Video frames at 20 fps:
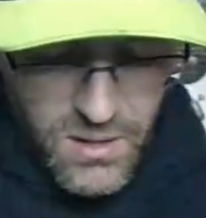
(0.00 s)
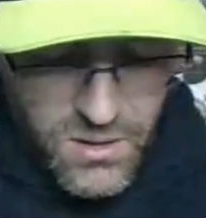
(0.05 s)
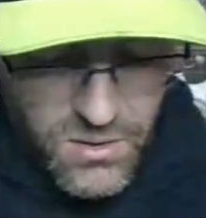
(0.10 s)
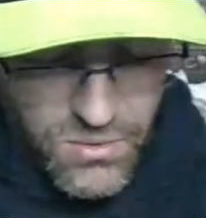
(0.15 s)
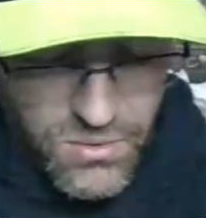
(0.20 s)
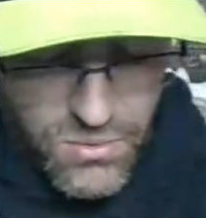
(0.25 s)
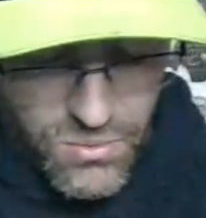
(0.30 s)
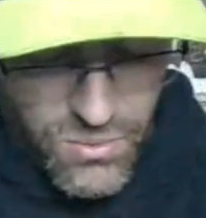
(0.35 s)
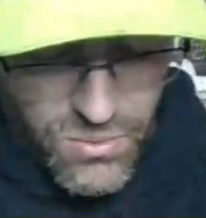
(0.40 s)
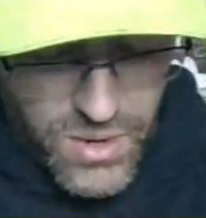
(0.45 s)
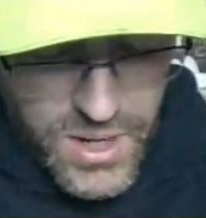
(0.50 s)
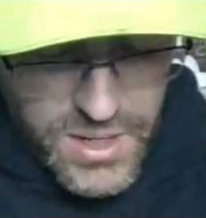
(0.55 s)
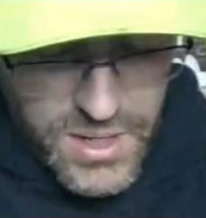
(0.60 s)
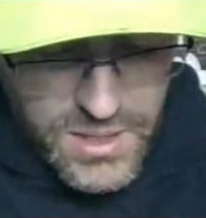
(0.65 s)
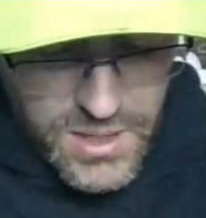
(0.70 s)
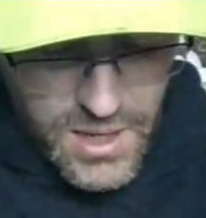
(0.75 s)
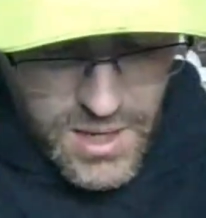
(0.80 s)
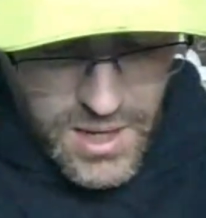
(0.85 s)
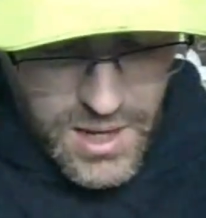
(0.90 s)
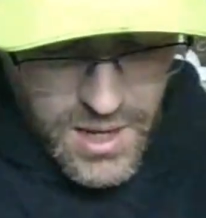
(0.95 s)
Great.
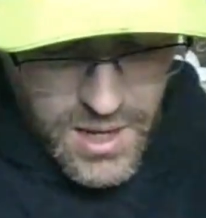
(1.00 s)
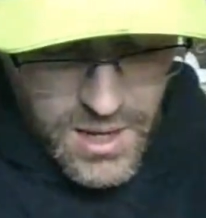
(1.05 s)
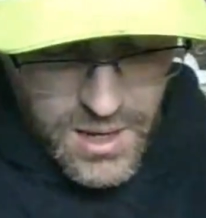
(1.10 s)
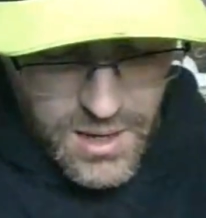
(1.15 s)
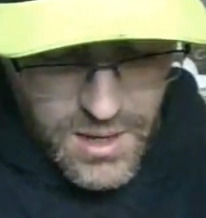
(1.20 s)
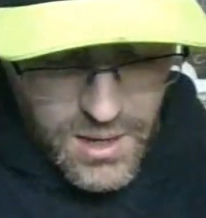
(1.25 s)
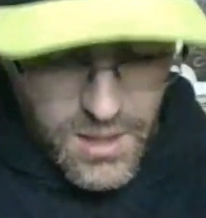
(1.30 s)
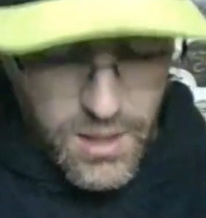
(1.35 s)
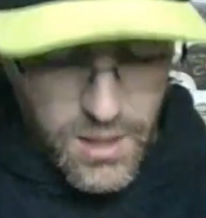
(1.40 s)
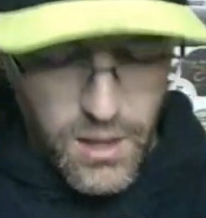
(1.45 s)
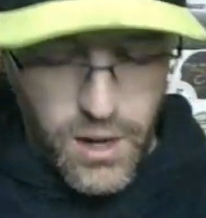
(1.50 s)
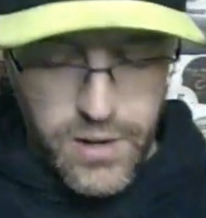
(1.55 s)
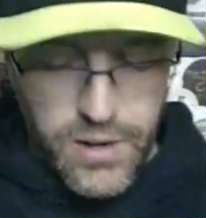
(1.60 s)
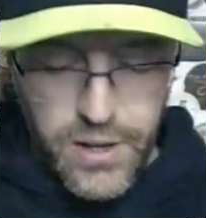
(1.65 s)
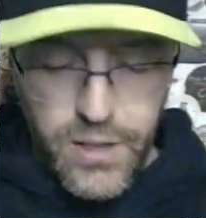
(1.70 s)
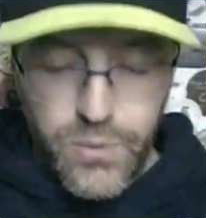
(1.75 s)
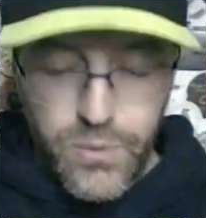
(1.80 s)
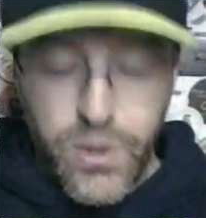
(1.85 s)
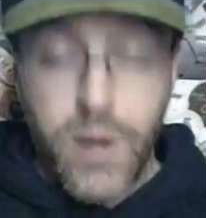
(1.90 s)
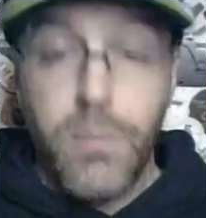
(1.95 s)
And another
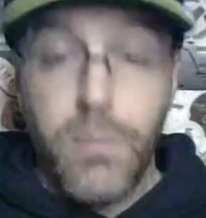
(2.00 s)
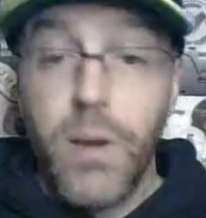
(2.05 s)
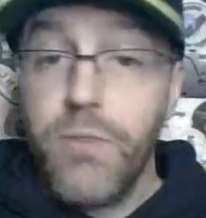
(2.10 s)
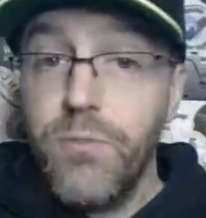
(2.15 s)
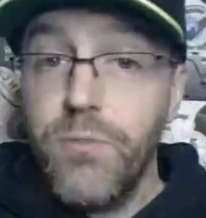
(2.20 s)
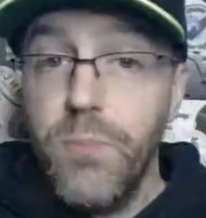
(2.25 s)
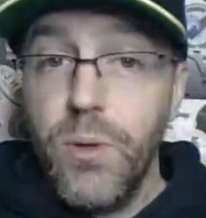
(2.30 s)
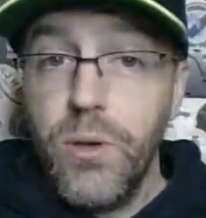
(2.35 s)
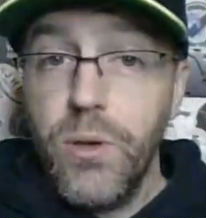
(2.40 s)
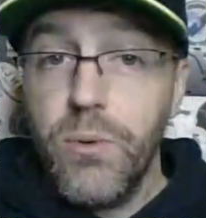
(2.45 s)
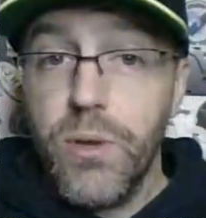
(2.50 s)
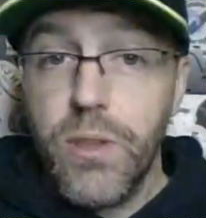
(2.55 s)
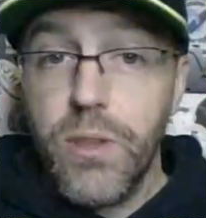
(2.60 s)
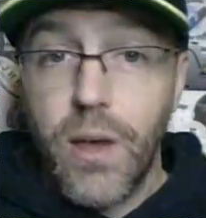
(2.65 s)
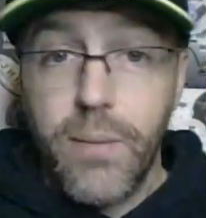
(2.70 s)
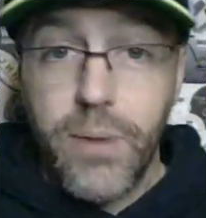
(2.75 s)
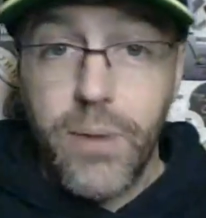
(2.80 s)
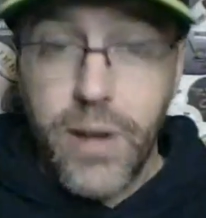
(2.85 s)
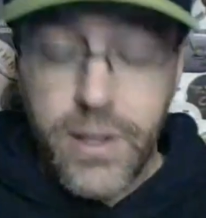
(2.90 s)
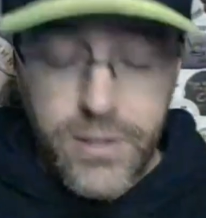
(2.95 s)
one I'm not familiar with. I'm
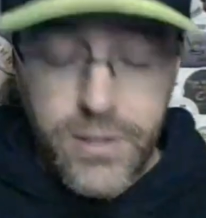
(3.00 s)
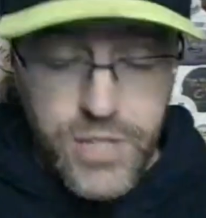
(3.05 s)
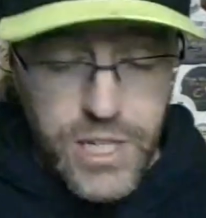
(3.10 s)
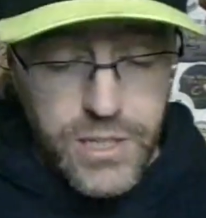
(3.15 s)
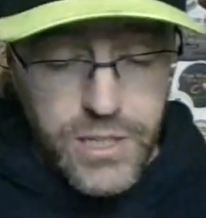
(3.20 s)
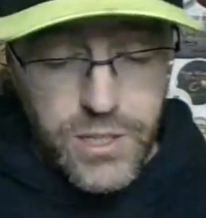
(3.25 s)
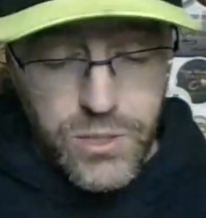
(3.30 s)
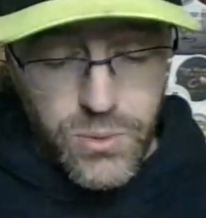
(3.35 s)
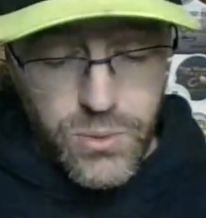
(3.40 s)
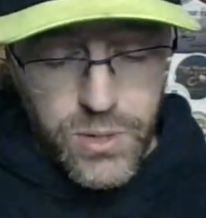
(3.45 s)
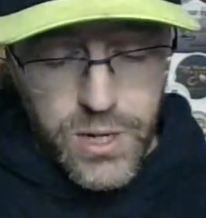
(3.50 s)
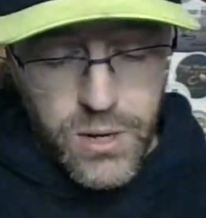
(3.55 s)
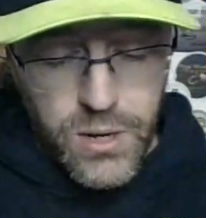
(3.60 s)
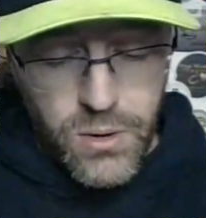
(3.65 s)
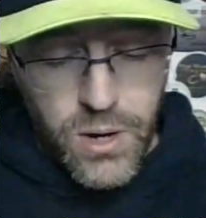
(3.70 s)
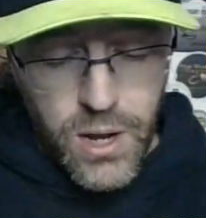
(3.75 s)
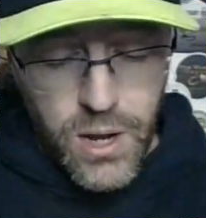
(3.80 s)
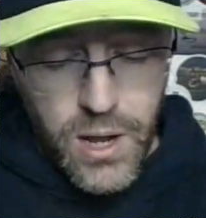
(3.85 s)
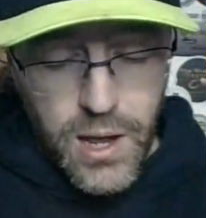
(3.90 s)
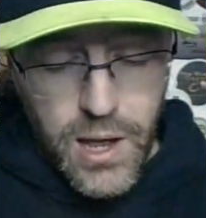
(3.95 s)
going to have to check this one out.
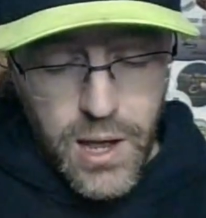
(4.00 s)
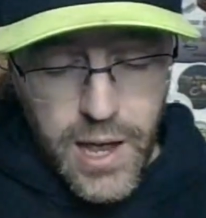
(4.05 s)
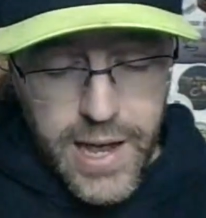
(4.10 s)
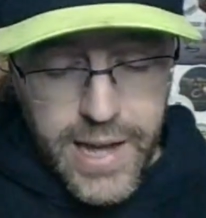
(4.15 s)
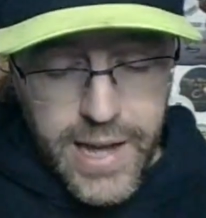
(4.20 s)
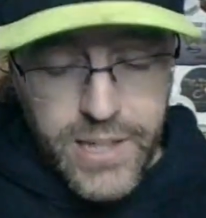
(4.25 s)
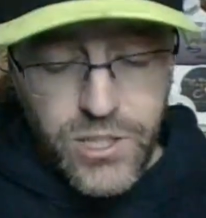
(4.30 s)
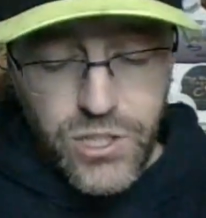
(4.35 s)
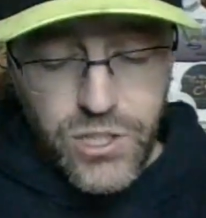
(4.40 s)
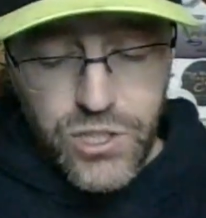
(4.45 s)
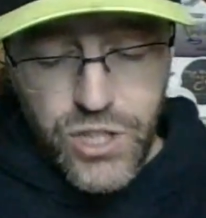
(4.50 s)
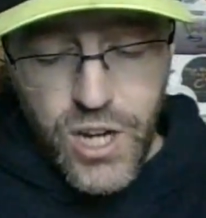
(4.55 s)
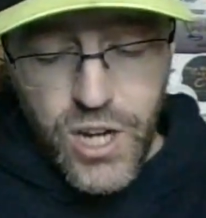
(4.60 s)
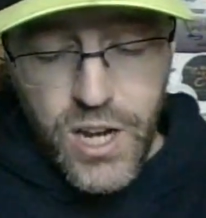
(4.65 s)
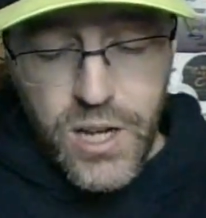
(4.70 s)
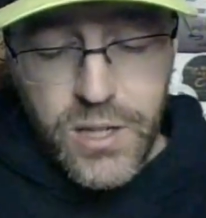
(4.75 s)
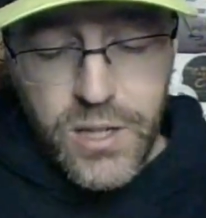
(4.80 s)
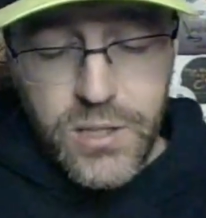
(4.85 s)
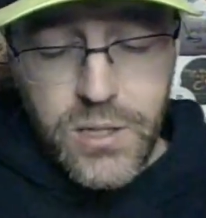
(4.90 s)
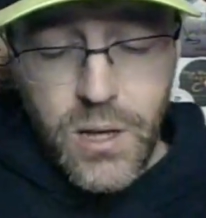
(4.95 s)

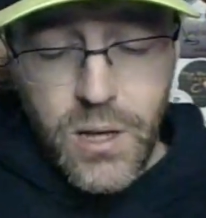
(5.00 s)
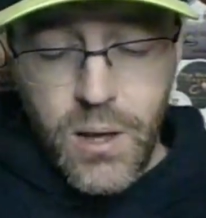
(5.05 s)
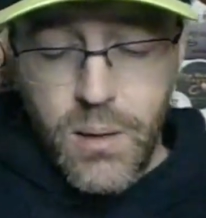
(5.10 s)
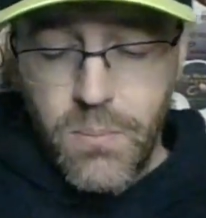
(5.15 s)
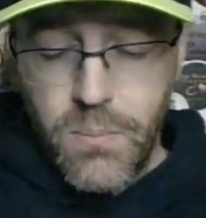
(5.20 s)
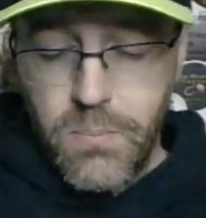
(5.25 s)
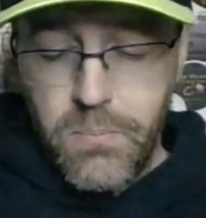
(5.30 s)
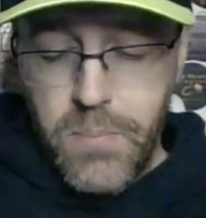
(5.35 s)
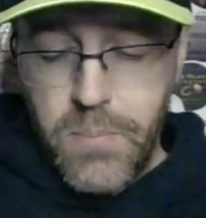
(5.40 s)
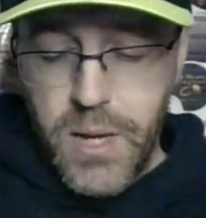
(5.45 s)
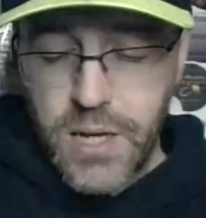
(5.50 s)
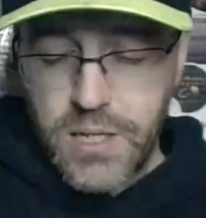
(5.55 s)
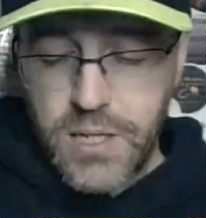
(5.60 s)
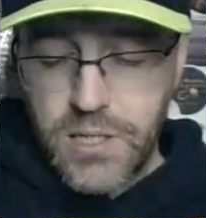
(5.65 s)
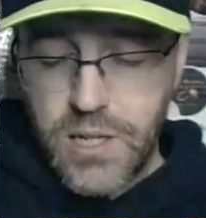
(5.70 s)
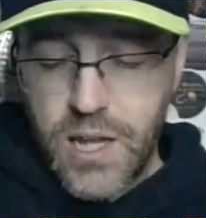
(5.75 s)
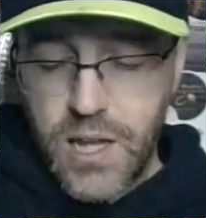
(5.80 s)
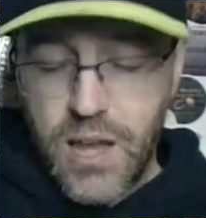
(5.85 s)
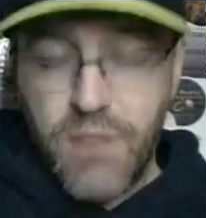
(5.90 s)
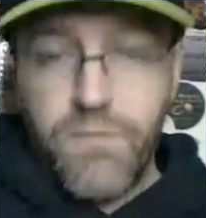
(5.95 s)
SJ's Mixed
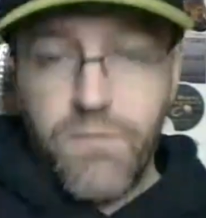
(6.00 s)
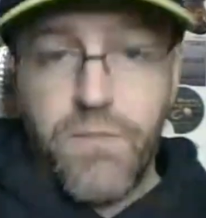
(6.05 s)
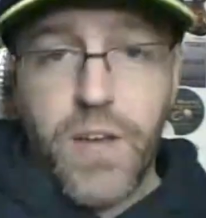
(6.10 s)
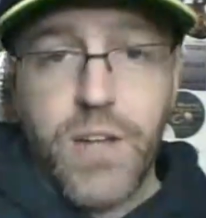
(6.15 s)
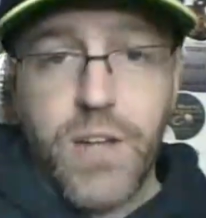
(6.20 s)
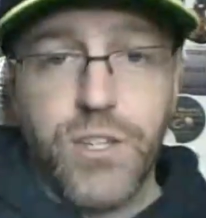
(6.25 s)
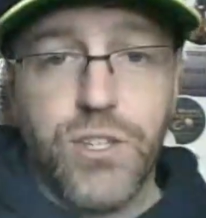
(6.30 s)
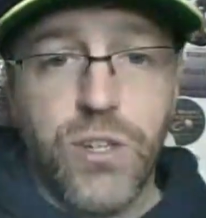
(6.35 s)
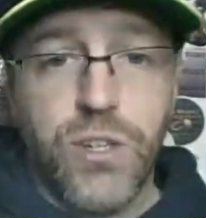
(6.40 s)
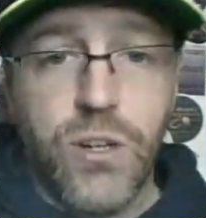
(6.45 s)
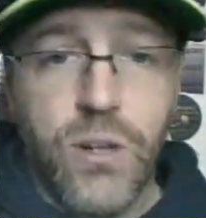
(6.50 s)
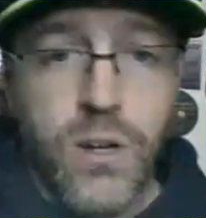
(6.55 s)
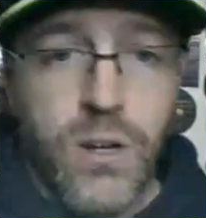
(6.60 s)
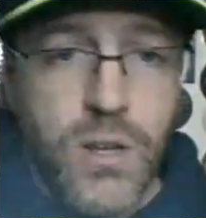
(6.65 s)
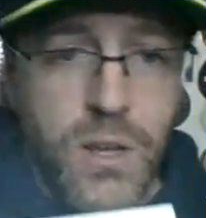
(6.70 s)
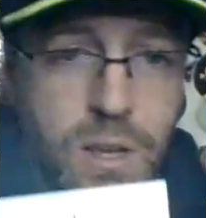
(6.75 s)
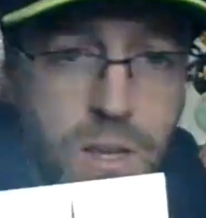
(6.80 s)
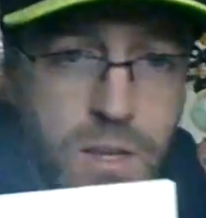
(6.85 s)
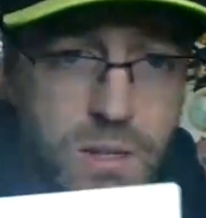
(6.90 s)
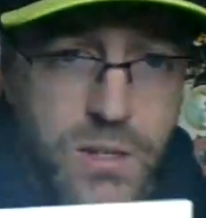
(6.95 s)
Adventure.
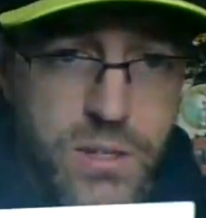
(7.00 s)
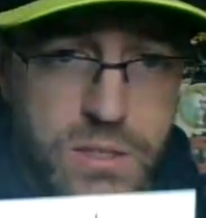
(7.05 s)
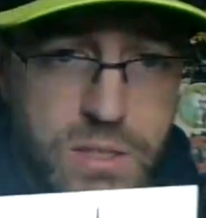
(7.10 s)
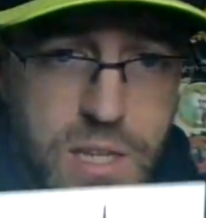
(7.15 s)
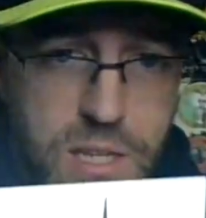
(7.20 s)
It says